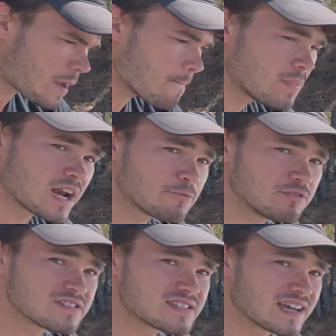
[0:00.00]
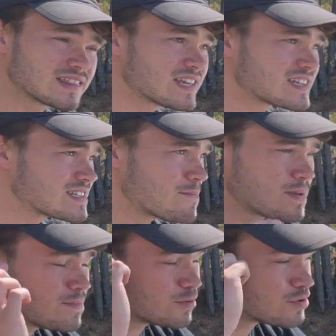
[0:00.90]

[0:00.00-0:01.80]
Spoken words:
But I will say things that people